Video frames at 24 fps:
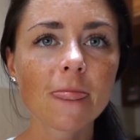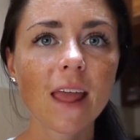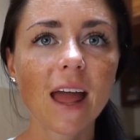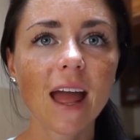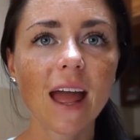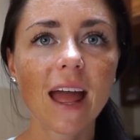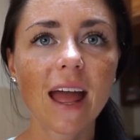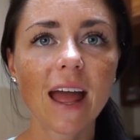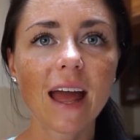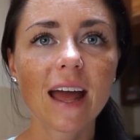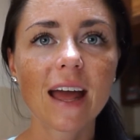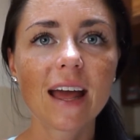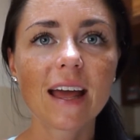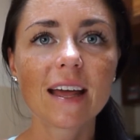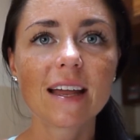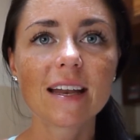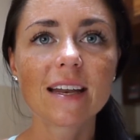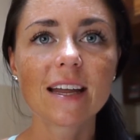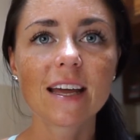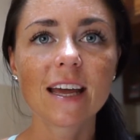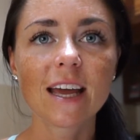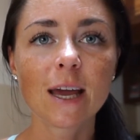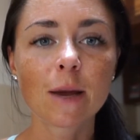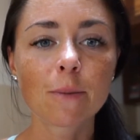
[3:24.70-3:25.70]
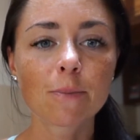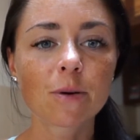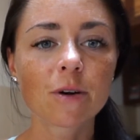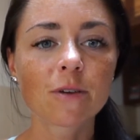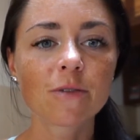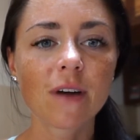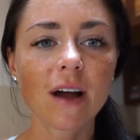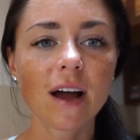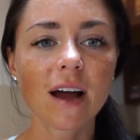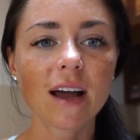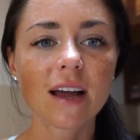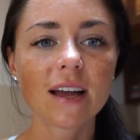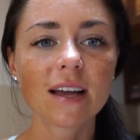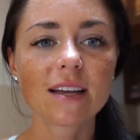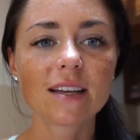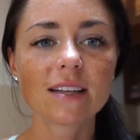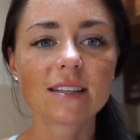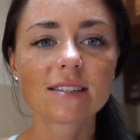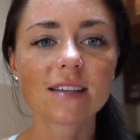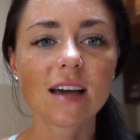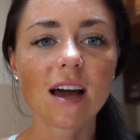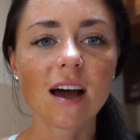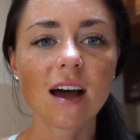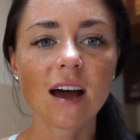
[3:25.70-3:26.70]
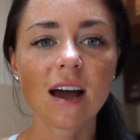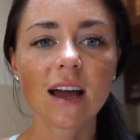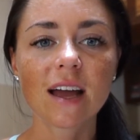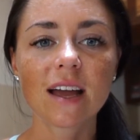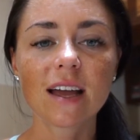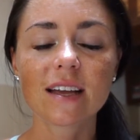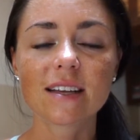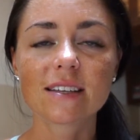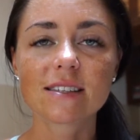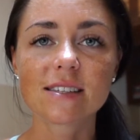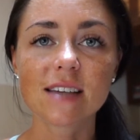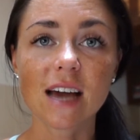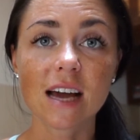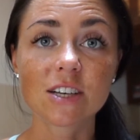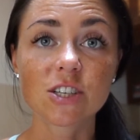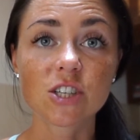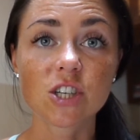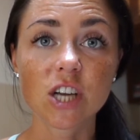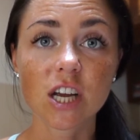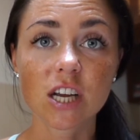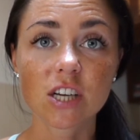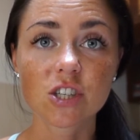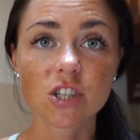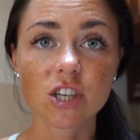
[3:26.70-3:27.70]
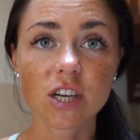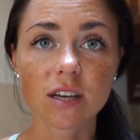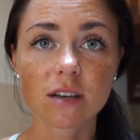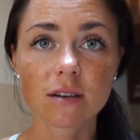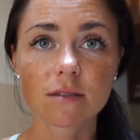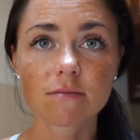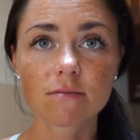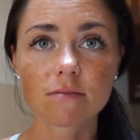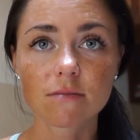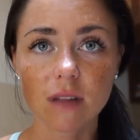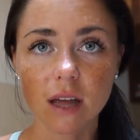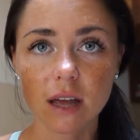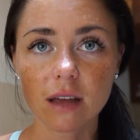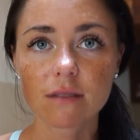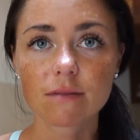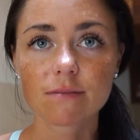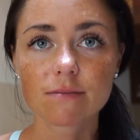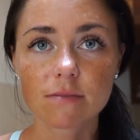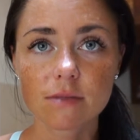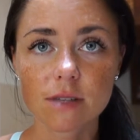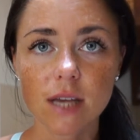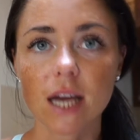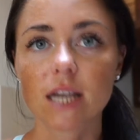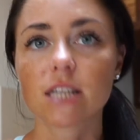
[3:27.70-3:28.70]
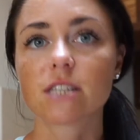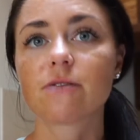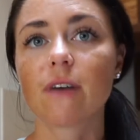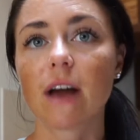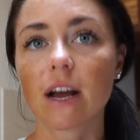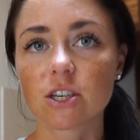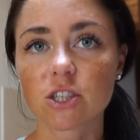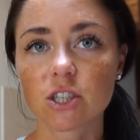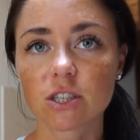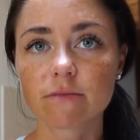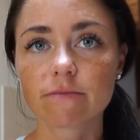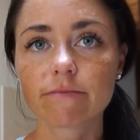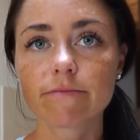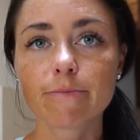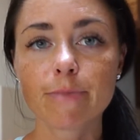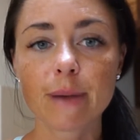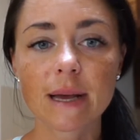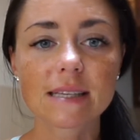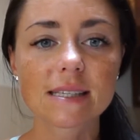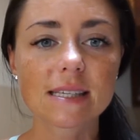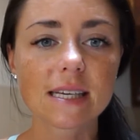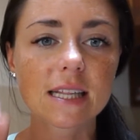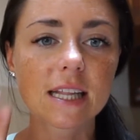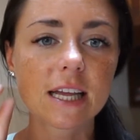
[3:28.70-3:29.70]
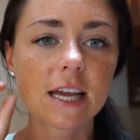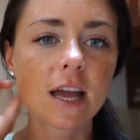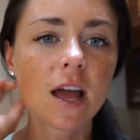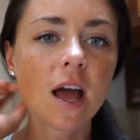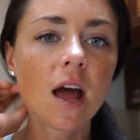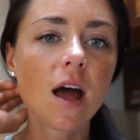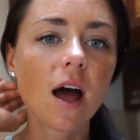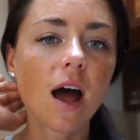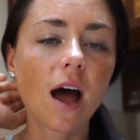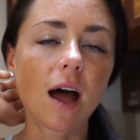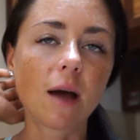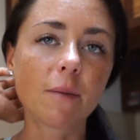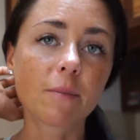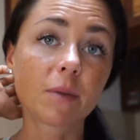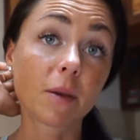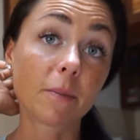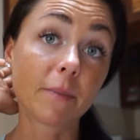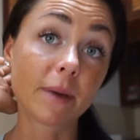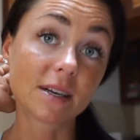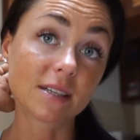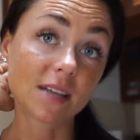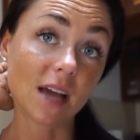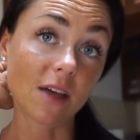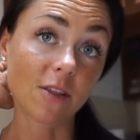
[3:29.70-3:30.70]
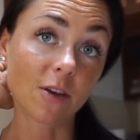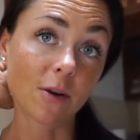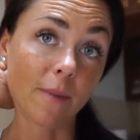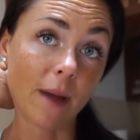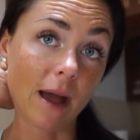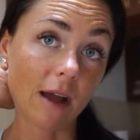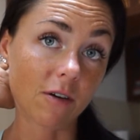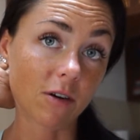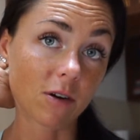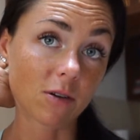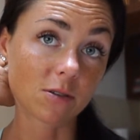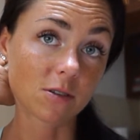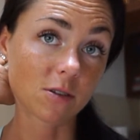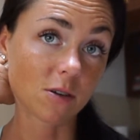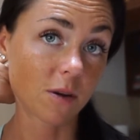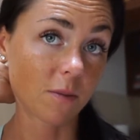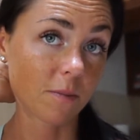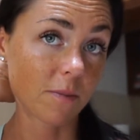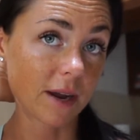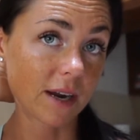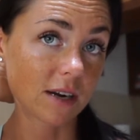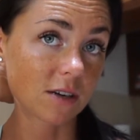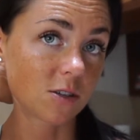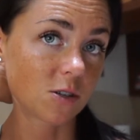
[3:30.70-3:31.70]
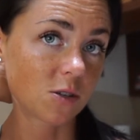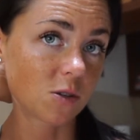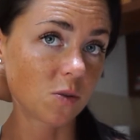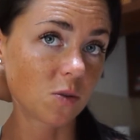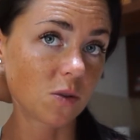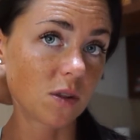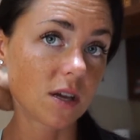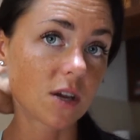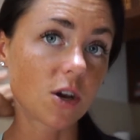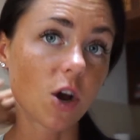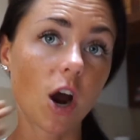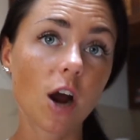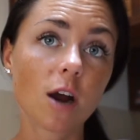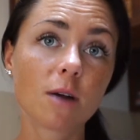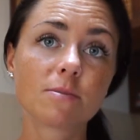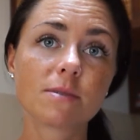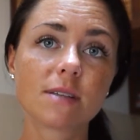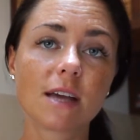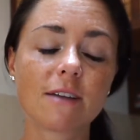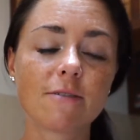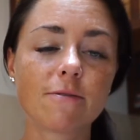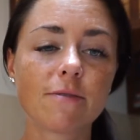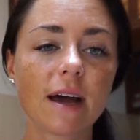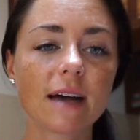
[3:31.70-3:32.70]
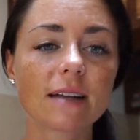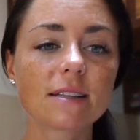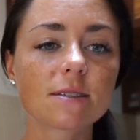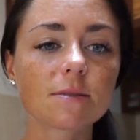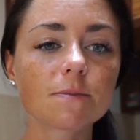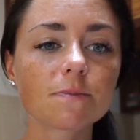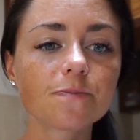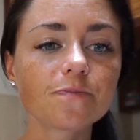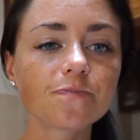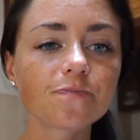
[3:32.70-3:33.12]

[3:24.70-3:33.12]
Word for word: and it provides high satiation, like satisfaction basically, um, compared to other macros, so compared to the carbs and fats.